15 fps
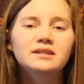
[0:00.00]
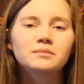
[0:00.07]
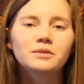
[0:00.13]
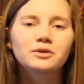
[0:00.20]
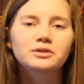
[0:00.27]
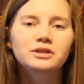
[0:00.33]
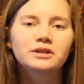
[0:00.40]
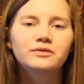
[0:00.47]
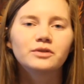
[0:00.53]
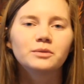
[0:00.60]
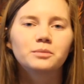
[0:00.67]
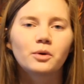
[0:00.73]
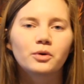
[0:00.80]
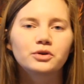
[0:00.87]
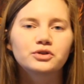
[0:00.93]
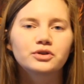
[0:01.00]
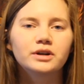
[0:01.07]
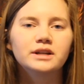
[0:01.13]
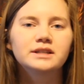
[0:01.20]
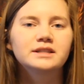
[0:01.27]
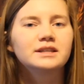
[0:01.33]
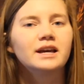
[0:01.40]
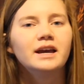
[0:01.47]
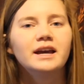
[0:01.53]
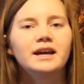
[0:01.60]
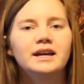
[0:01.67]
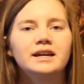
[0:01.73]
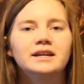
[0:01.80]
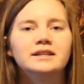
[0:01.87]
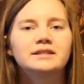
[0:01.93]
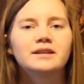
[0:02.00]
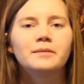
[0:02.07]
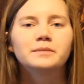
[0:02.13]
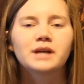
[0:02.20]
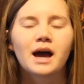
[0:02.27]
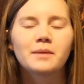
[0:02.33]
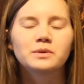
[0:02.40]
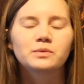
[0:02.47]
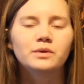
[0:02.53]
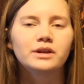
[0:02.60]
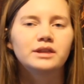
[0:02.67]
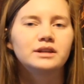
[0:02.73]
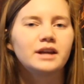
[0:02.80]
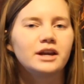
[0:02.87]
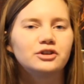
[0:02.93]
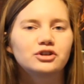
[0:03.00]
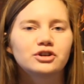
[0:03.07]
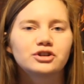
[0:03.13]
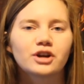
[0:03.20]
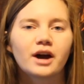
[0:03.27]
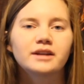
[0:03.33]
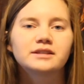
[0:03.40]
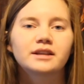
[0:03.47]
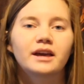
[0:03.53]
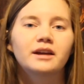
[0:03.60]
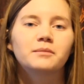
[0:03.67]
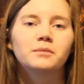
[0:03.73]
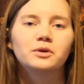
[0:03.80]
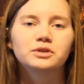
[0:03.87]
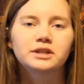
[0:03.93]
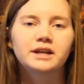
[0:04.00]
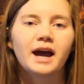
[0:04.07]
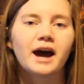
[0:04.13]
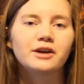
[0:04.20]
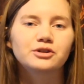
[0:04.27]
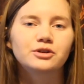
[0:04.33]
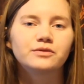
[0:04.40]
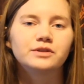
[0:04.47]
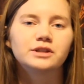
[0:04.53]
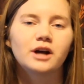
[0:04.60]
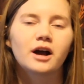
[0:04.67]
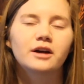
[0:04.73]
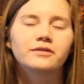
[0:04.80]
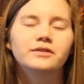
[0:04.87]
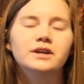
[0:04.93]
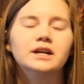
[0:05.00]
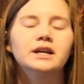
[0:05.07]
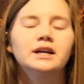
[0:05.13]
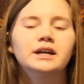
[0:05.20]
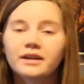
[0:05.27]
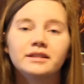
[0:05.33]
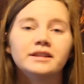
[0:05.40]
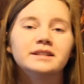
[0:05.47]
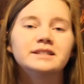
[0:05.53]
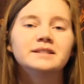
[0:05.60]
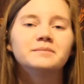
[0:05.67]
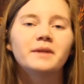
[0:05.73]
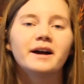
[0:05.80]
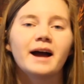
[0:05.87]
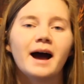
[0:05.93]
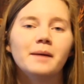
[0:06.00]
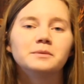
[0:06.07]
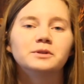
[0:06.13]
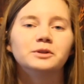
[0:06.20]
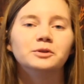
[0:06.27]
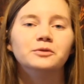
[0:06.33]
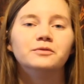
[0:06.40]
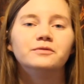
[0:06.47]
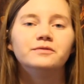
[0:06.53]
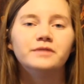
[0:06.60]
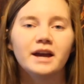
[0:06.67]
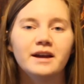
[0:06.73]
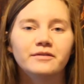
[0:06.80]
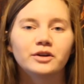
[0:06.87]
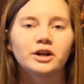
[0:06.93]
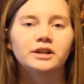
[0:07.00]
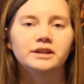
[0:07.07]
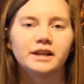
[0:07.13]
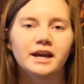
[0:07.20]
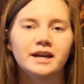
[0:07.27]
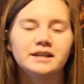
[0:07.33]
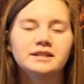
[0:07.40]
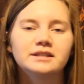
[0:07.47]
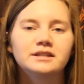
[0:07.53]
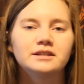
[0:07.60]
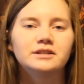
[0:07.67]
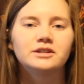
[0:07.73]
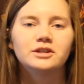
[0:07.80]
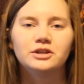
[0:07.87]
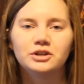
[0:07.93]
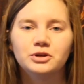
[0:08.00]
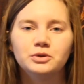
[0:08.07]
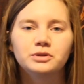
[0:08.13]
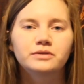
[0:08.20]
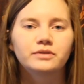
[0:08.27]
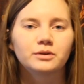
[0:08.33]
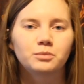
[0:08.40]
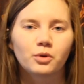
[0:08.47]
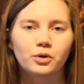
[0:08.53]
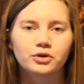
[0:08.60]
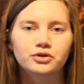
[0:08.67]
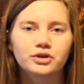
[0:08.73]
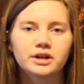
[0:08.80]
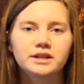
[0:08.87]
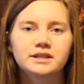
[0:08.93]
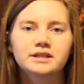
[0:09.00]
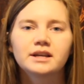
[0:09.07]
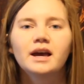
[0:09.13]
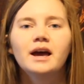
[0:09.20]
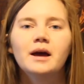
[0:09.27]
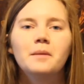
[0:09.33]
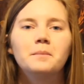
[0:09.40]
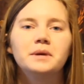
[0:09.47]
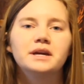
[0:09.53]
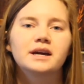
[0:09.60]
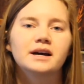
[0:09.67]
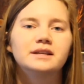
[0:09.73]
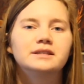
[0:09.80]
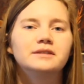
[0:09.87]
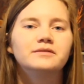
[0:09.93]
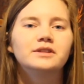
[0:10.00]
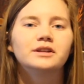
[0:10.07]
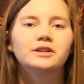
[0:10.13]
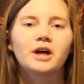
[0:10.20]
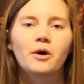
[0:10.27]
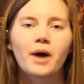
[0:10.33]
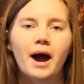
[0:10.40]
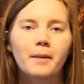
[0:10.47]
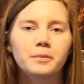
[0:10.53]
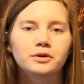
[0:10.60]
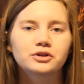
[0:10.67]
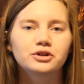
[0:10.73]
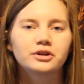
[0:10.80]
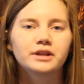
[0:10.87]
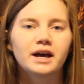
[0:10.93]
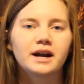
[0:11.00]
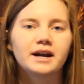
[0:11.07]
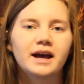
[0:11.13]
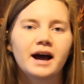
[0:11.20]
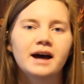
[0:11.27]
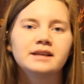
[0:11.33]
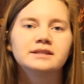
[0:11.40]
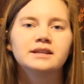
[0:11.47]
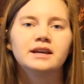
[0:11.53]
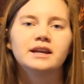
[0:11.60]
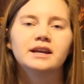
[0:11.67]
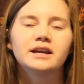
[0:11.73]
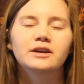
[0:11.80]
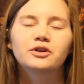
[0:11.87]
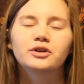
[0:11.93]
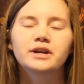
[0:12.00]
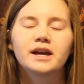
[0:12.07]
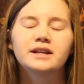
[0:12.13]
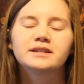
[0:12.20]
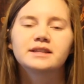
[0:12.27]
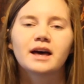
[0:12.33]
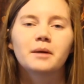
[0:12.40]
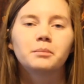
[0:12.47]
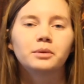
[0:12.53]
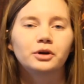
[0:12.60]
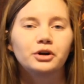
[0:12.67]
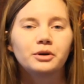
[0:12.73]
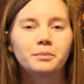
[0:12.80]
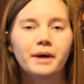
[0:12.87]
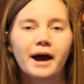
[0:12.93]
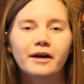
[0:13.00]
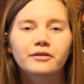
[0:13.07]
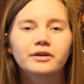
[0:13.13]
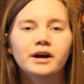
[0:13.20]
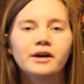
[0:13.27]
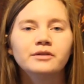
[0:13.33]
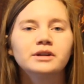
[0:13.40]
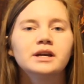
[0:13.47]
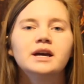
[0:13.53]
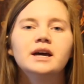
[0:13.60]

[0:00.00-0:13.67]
mostly for portraits and sometimes with nature shots, like mostly astrophotography. This is my absolute favorite lens to use for portraits because of the low aperture that it has, and it creates that blurred background.